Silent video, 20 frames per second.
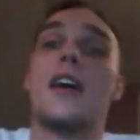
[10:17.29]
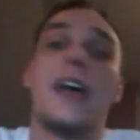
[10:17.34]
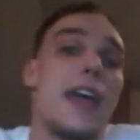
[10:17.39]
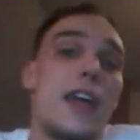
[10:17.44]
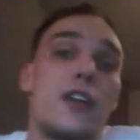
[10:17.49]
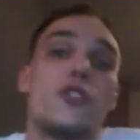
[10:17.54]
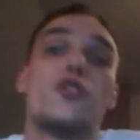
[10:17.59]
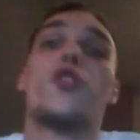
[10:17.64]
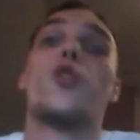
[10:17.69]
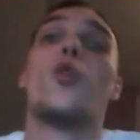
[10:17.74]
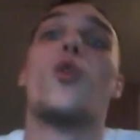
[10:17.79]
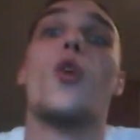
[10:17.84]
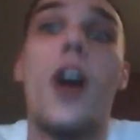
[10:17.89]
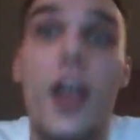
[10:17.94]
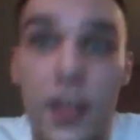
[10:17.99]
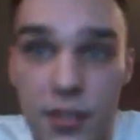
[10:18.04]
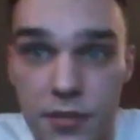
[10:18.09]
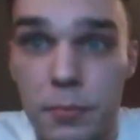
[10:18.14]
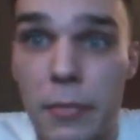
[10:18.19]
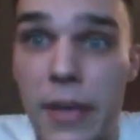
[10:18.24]
And
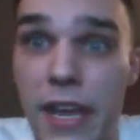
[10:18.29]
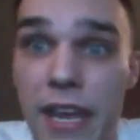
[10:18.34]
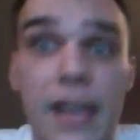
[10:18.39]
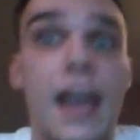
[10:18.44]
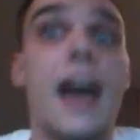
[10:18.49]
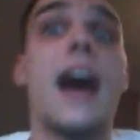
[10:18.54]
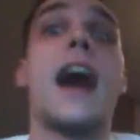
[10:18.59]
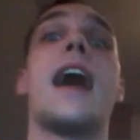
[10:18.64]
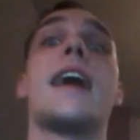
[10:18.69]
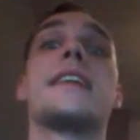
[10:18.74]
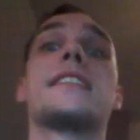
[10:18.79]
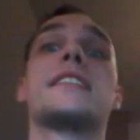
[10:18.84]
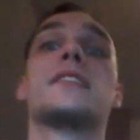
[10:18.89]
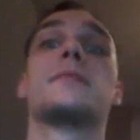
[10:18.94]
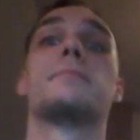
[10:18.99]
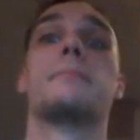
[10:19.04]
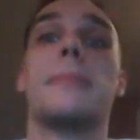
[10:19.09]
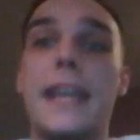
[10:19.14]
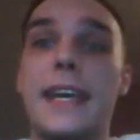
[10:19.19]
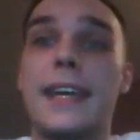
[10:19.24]
trust me, I
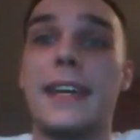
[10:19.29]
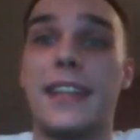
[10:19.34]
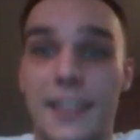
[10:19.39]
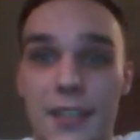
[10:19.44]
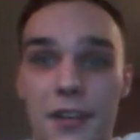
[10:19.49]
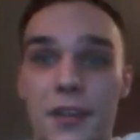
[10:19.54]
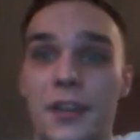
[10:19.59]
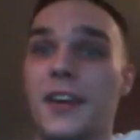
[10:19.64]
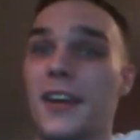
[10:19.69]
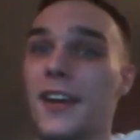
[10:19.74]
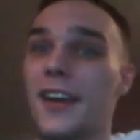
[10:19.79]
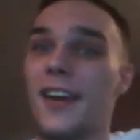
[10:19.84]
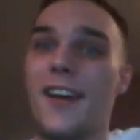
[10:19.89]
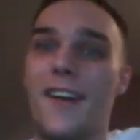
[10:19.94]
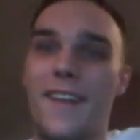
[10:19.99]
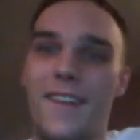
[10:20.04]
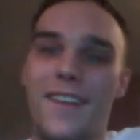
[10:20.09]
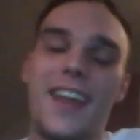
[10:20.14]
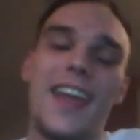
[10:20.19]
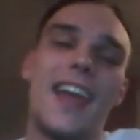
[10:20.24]
speed.
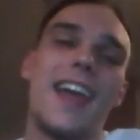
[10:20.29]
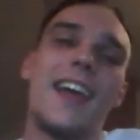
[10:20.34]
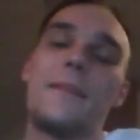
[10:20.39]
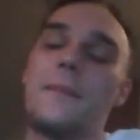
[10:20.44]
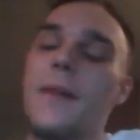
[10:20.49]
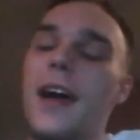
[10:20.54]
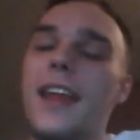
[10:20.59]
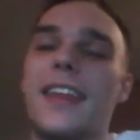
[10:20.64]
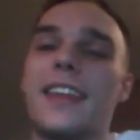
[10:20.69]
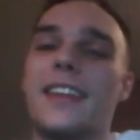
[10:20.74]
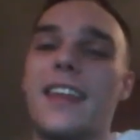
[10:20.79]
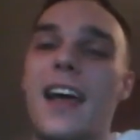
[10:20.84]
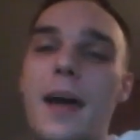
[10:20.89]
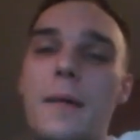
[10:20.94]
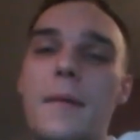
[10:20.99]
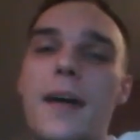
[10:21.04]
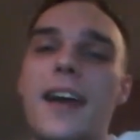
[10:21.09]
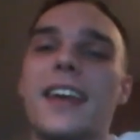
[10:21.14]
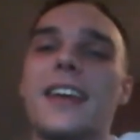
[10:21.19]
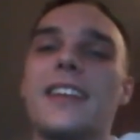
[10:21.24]
Okay, by the
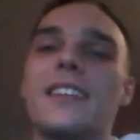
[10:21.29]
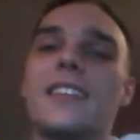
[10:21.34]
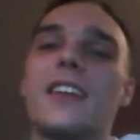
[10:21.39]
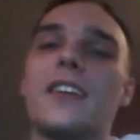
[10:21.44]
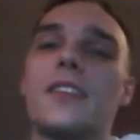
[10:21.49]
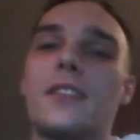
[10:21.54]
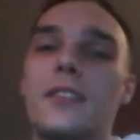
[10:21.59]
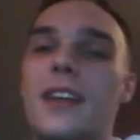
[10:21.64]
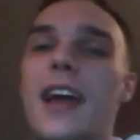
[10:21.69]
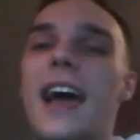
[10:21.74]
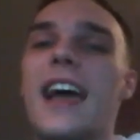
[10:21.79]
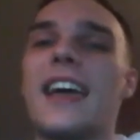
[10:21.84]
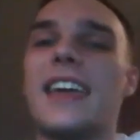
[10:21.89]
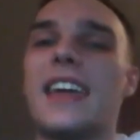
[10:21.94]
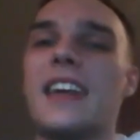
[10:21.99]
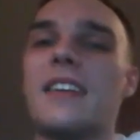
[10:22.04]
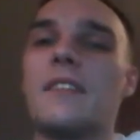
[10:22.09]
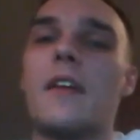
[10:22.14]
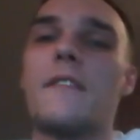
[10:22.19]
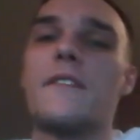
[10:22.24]
time I get there, dude, I
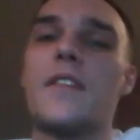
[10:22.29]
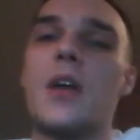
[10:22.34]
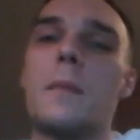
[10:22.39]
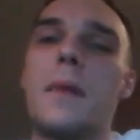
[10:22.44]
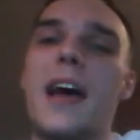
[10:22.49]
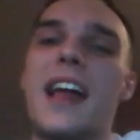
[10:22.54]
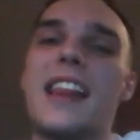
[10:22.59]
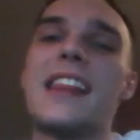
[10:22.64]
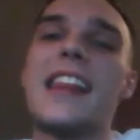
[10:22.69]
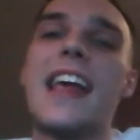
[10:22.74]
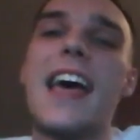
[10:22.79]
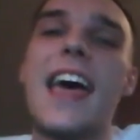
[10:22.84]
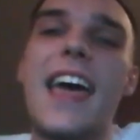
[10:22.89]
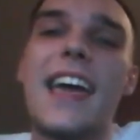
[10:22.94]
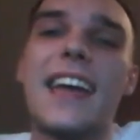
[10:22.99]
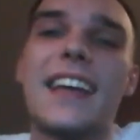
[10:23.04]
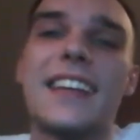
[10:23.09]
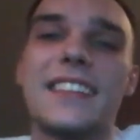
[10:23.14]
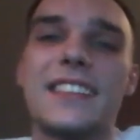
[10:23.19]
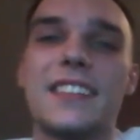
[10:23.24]
can't even feel my
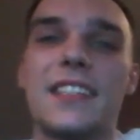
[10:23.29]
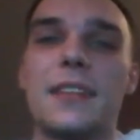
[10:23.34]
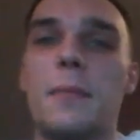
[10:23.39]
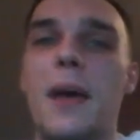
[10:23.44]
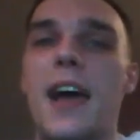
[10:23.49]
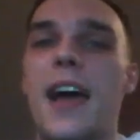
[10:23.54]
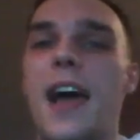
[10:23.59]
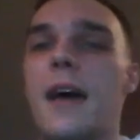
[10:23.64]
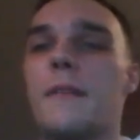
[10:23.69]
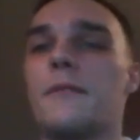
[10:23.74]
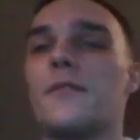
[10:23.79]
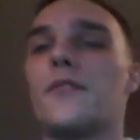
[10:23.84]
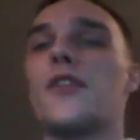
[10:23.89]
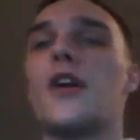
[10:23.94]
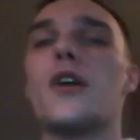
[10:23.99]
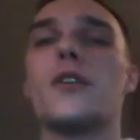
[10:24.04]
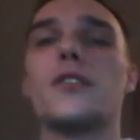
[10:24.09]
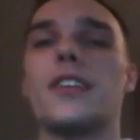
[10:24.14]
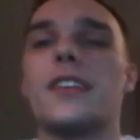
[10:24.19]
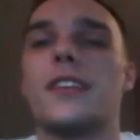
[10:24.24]
legs. I'm
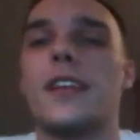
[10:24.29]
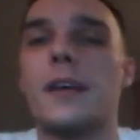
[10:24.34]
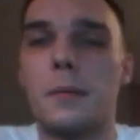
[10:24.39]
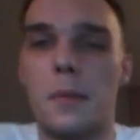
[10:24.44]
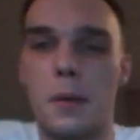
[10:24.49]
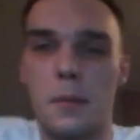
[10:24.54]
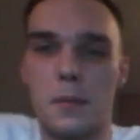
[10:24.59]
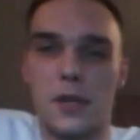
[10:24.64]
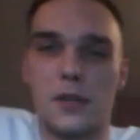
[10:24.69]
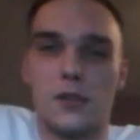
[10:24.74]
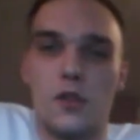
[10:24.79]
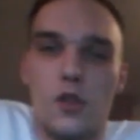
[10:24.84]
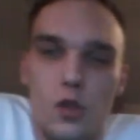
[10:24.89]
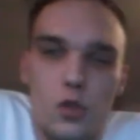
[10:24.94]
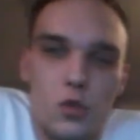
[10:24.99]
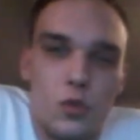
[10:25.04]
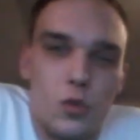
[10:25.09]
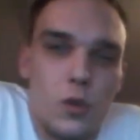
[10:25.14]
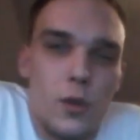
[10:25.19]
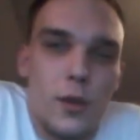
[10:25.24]
frozen. I'm like
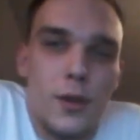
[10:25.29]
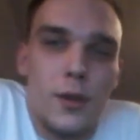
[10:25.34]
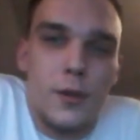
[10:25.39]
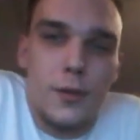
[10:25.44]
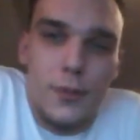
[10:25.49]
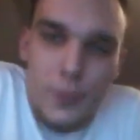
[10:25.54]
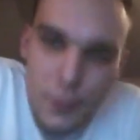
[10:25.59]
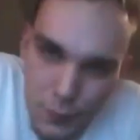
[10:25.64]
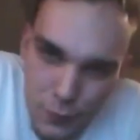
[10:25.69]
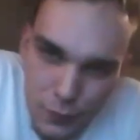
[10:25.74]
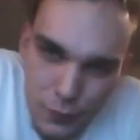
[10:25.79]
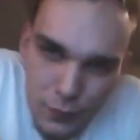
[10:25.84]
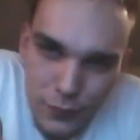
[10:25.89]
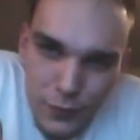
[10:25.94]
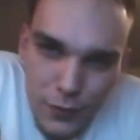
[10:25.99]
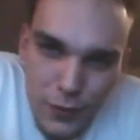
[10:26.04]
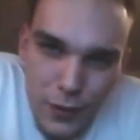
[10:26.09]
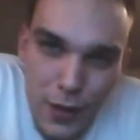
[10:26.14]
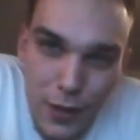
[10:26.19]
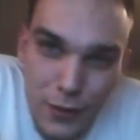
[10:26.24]
this,
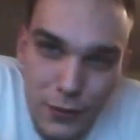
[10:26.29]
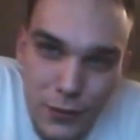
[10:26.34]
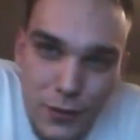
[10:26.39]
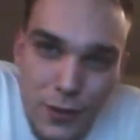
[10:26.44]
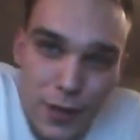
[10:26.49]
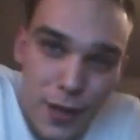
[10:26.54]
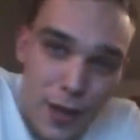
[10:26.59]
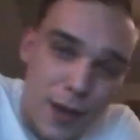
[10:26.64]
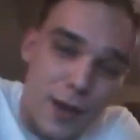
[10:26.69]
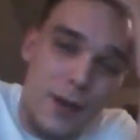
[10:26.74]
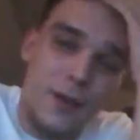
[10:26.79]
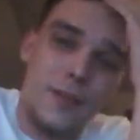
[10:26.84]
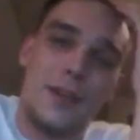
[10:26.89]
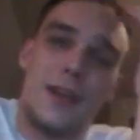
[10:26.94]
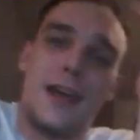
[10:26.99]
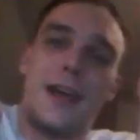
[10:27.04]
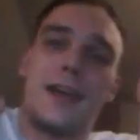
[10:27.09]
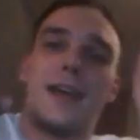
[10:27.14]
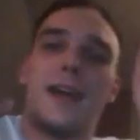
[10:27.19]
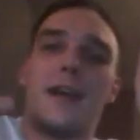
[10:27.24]
crouched out.
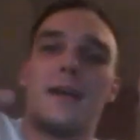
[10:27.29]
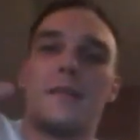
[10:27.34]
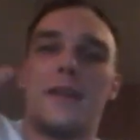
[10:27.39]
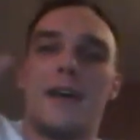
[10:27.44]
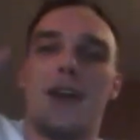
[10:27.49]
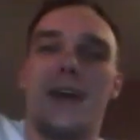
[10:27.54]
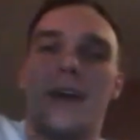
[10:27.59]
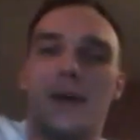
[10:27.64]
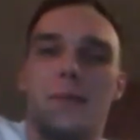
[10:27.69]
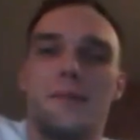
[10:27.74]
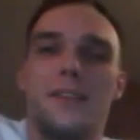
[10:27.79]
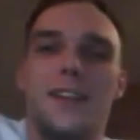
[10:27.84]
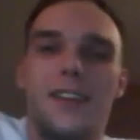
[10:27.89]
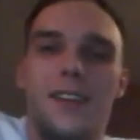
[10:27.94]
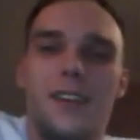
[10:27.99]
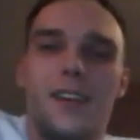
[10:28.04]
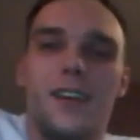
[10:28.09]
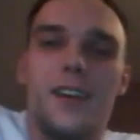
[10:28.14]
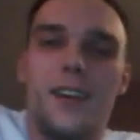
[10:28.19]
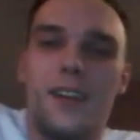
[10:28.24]
I got my helmet
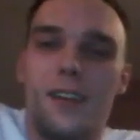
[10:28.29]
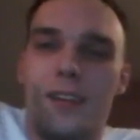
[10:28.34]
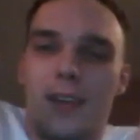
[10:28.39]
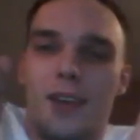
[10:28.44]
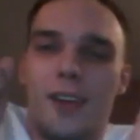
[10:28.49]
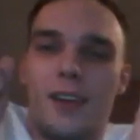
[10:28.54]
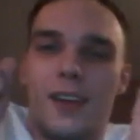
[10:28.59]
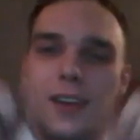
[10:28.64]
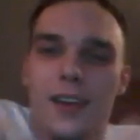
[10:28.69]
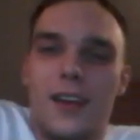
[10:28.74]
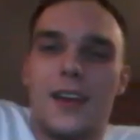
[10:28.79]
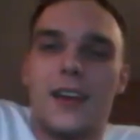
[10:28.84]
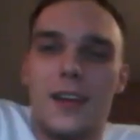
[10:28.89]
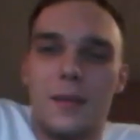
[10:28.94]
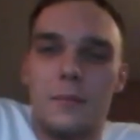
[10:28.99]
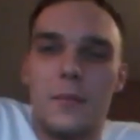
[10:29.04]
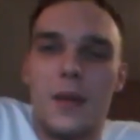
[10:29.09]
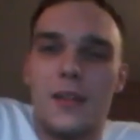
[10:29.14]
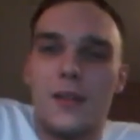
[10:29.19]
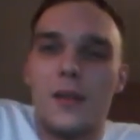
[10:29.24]
on. I
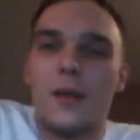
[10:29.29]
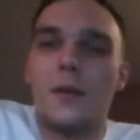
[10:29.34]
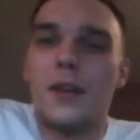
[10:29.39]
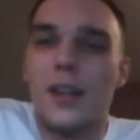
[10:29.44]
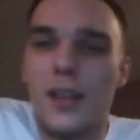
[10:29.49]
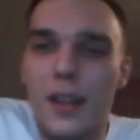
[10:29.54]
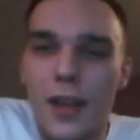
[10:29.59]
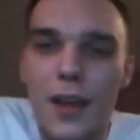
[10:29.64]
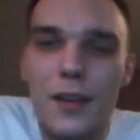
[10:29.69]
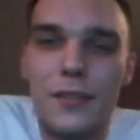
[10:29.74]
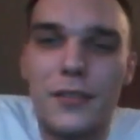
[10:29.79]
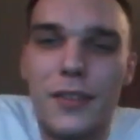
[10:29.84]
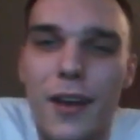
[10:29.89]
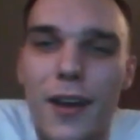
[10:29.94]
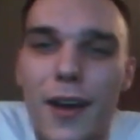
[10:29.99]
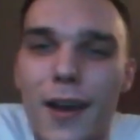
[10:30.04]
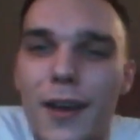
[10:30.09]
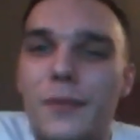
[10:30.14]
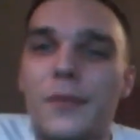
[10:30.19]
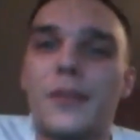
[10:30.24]
got my little gloves
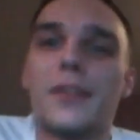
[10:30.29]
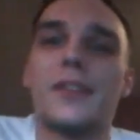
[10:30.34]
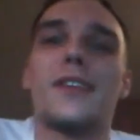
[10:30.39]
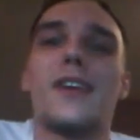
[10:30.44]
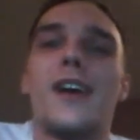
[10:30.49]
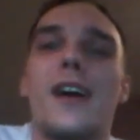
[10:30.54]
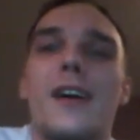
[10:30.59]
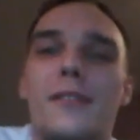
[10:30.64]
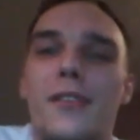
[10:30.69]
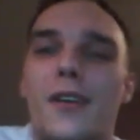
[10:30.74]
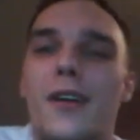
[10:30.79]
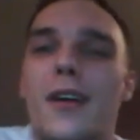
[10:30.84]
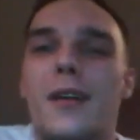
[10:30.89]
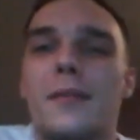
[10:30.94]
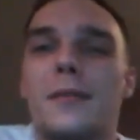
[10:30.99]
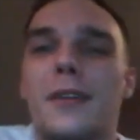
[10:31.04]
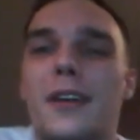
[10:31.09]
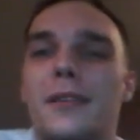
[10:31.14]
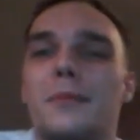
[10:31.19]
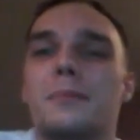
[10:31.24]
on with glove
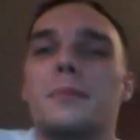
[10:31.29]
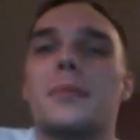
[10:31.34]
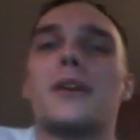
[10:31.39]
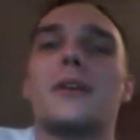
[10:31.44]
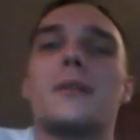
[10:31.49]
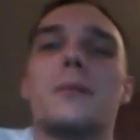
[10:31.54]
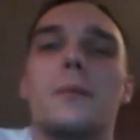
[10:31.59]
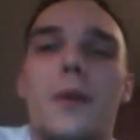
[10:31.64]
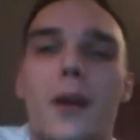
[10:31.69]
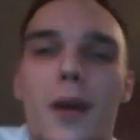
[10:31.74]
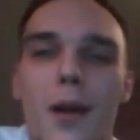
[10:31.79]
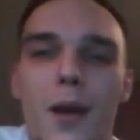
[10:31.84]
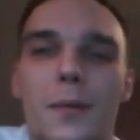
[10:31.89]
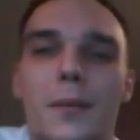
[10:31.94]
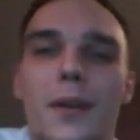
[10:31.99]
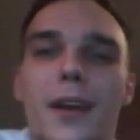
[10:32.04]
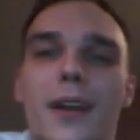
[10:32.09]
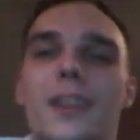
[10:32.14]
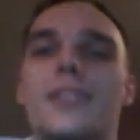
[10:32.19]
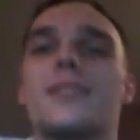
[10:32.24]
warmers, boot
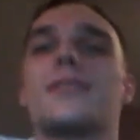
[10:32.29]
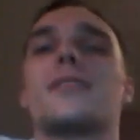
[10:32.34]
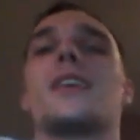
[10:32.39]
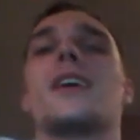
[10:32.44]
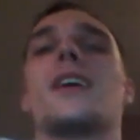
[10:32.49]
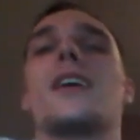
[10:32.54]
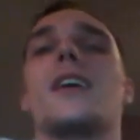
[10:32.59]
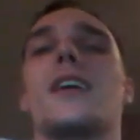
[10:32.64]
warmers.